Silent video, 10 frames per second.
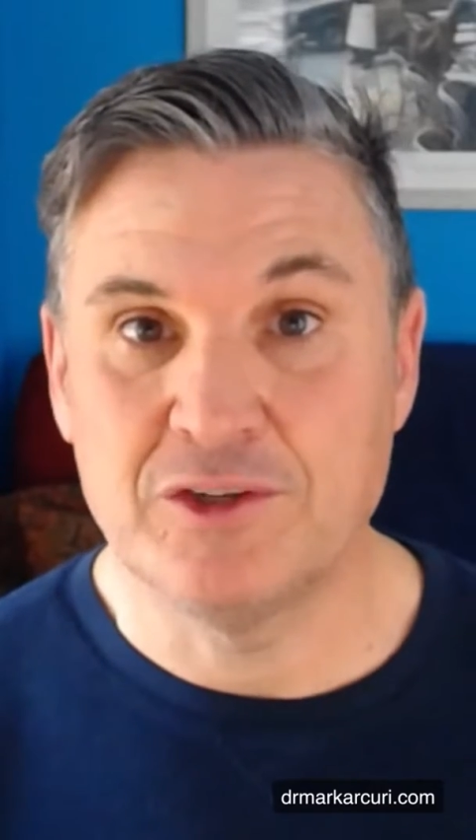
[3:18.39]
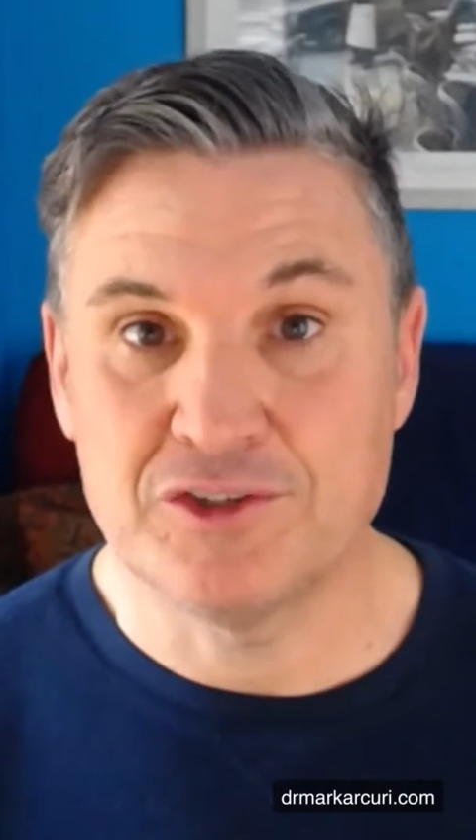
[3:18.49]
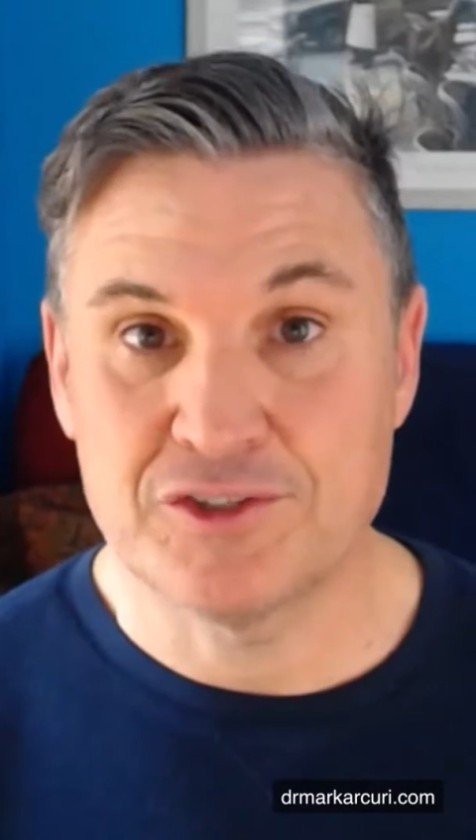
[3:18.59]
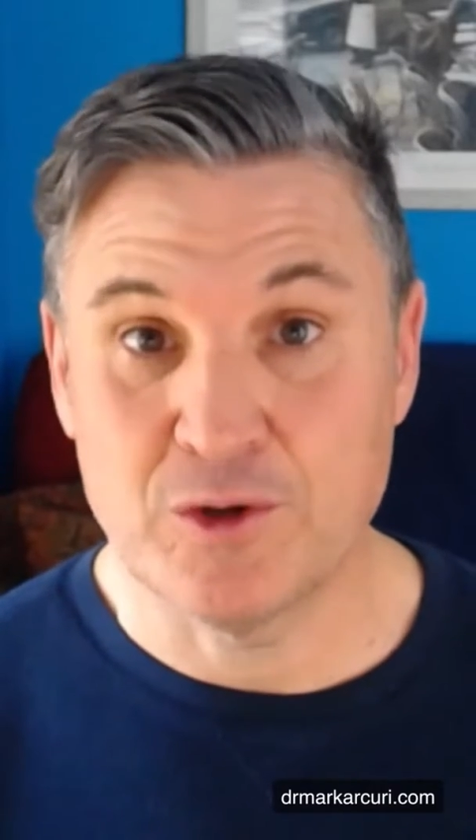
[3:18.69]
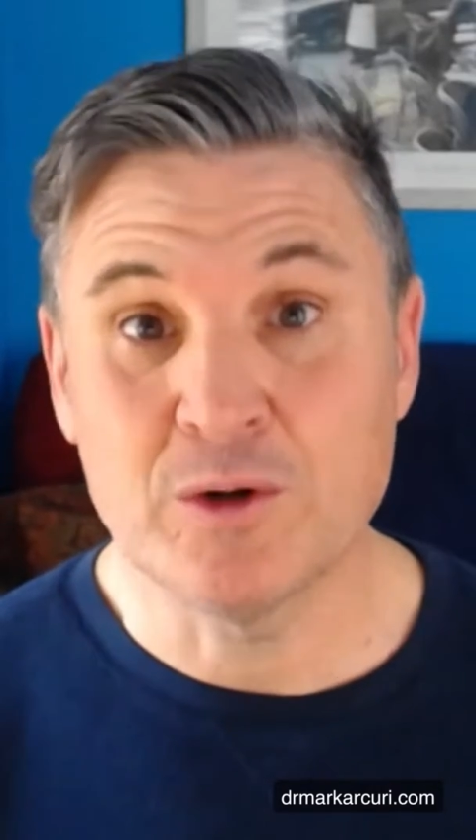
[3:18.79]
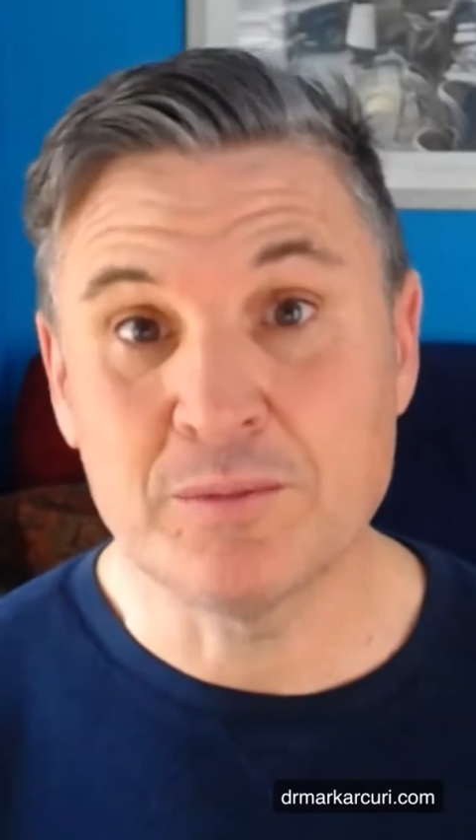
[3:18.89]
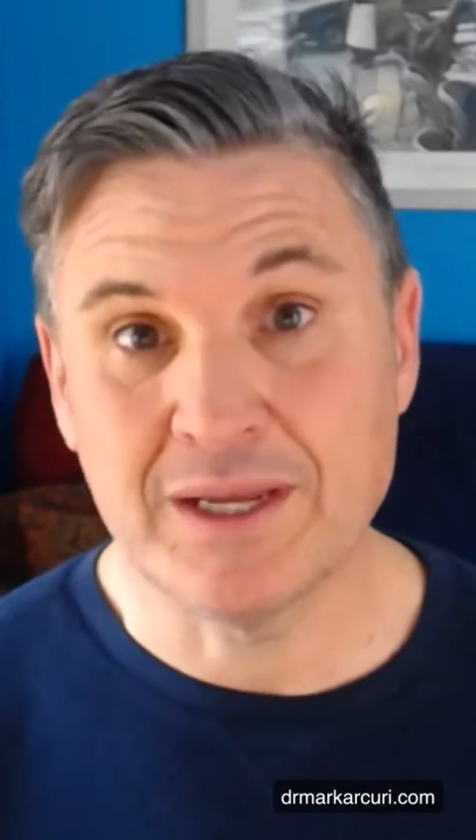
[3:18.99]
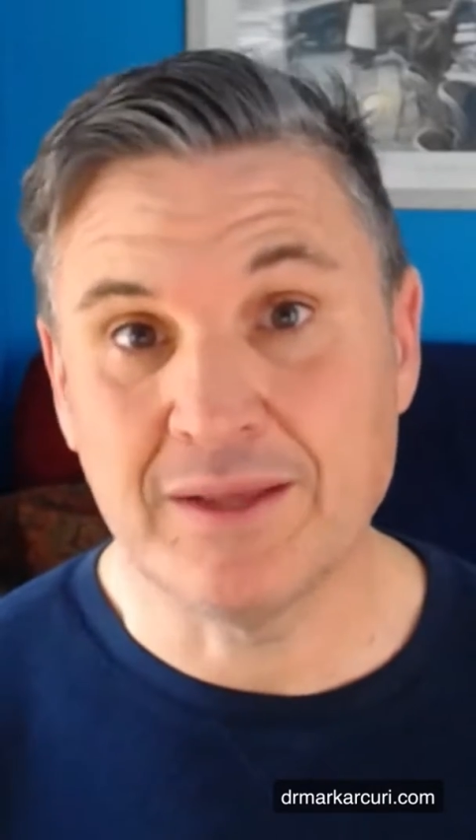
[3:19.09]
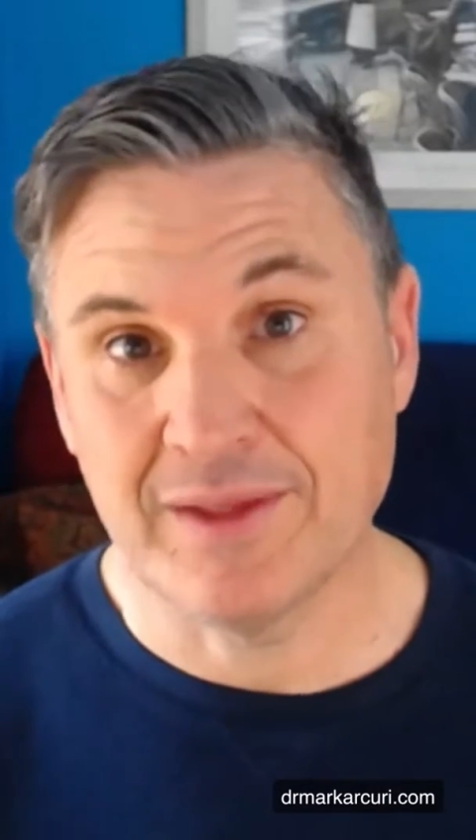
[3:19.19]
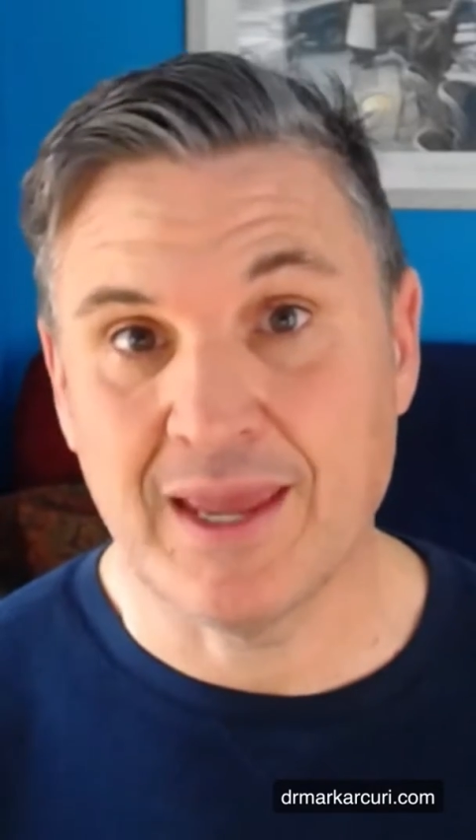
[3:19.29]

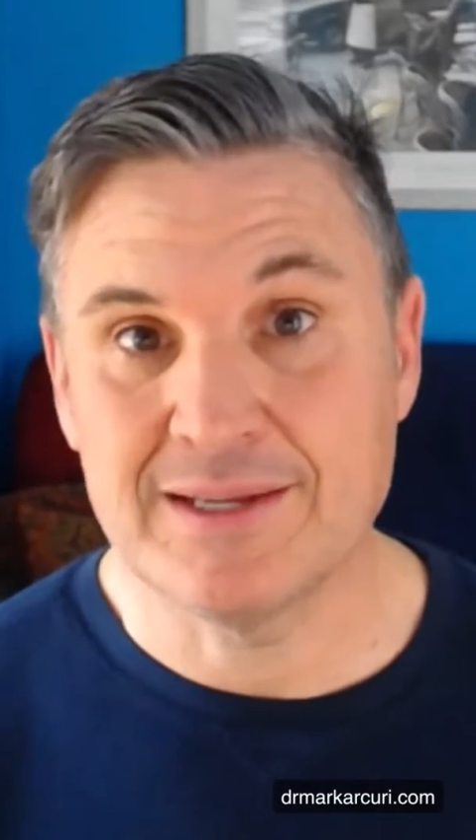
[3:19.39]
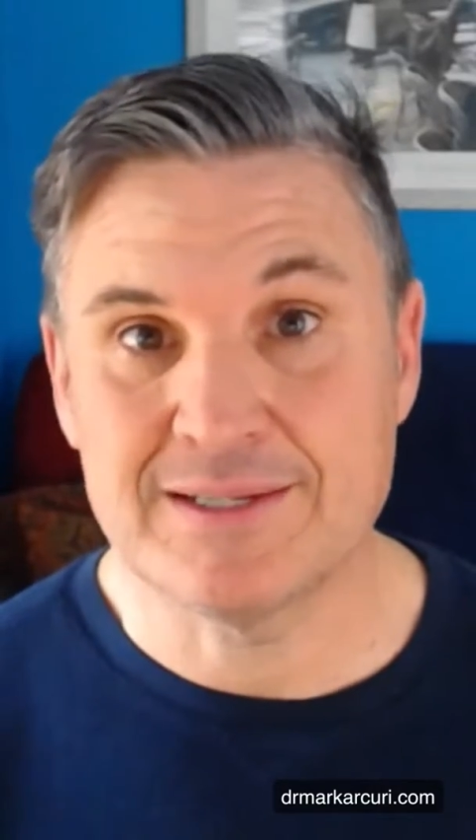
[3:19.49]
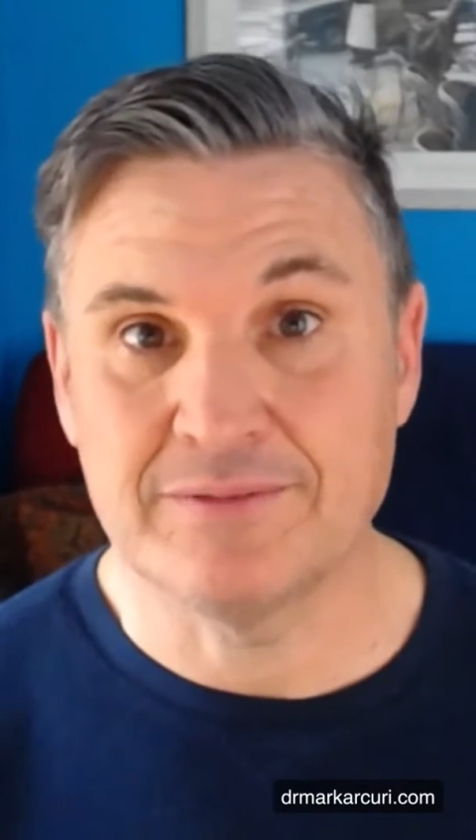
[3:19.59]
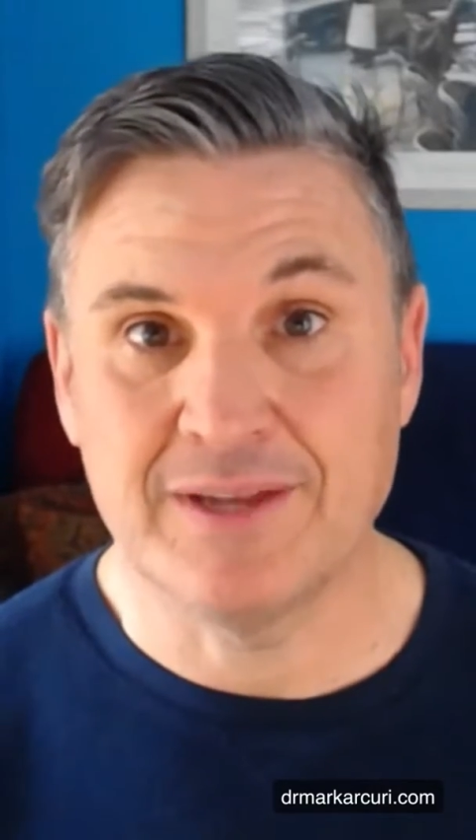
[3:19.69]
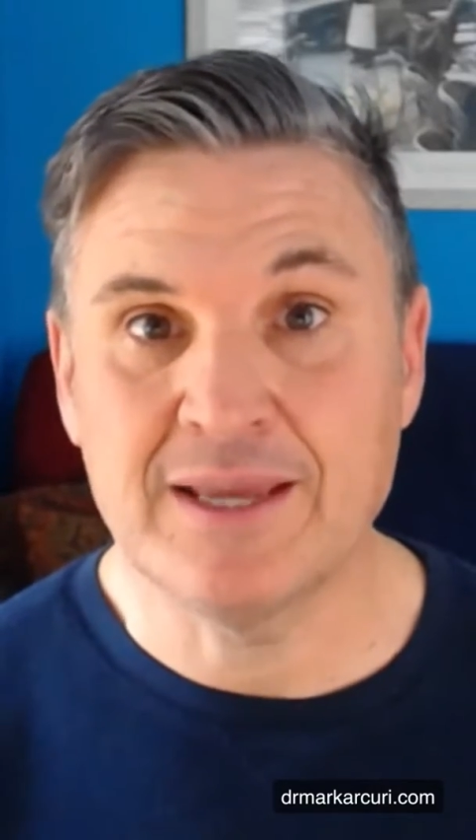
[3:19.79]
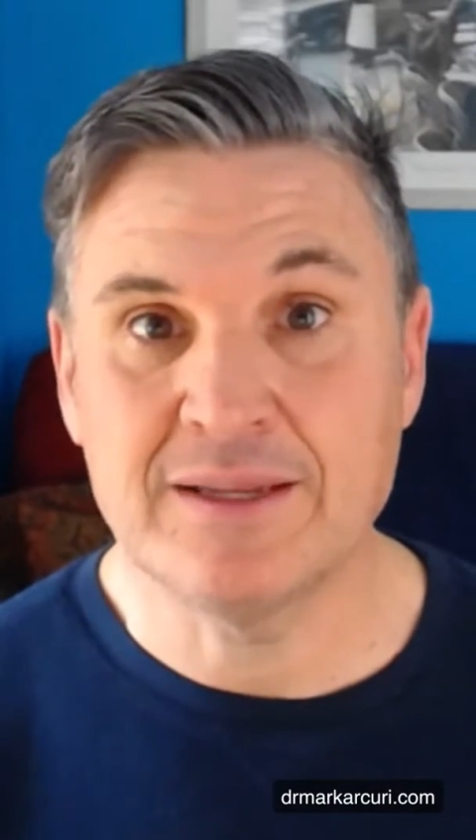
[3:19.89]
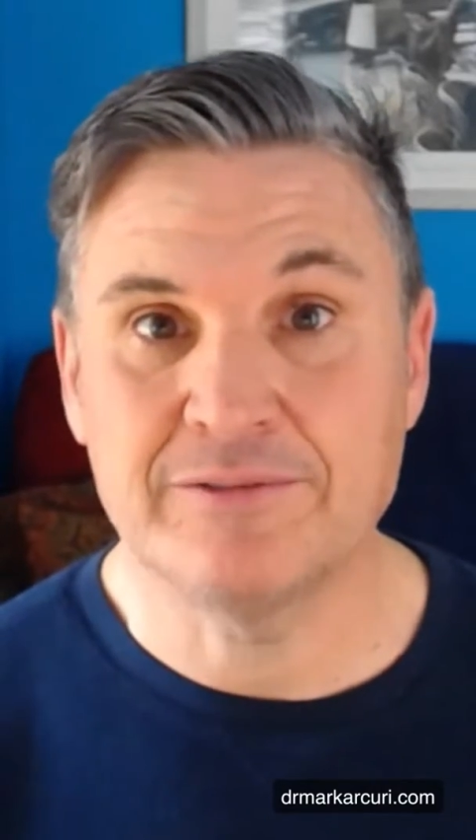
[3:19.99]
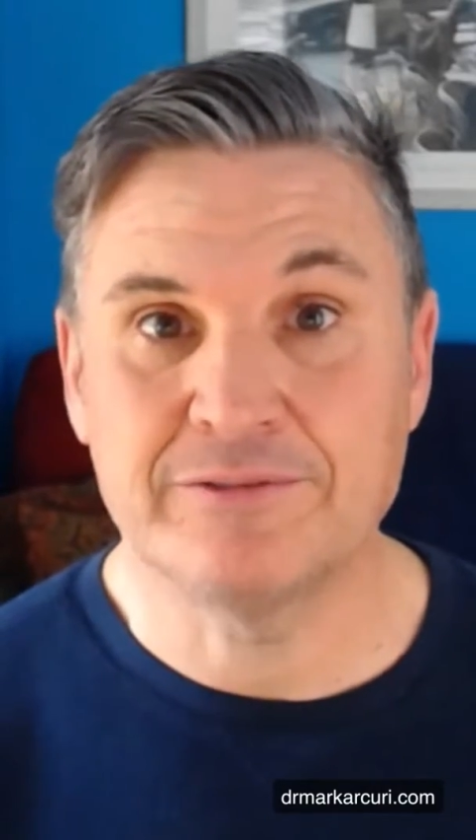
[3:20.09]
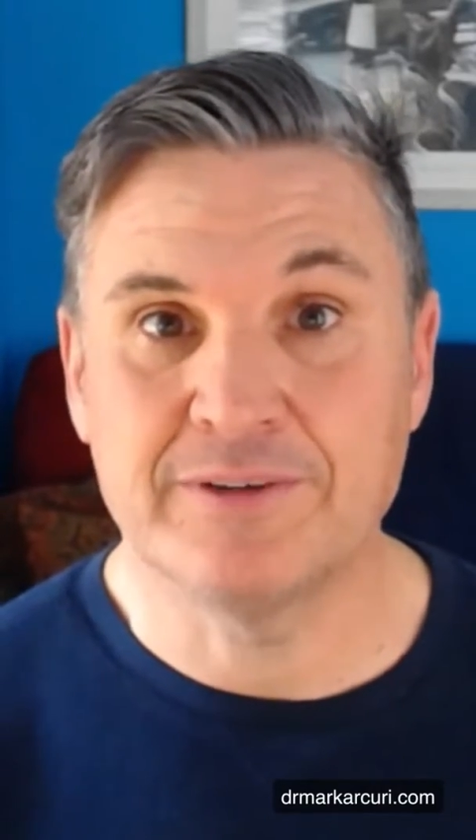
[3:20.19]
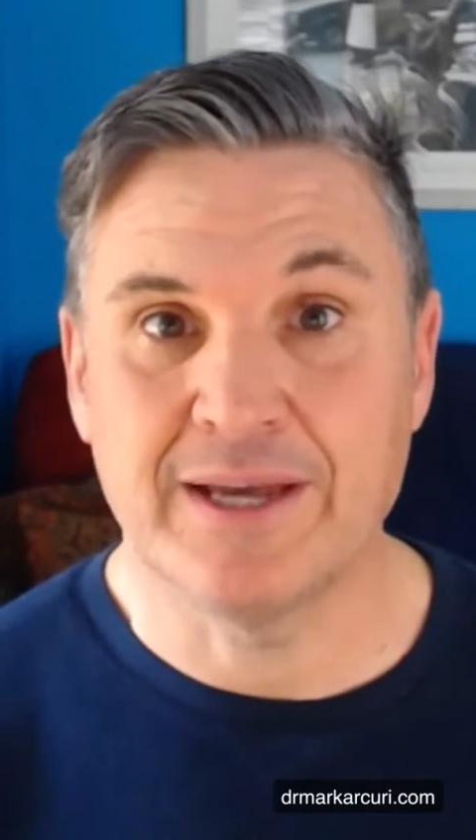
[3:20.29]
disturbing in the case of negative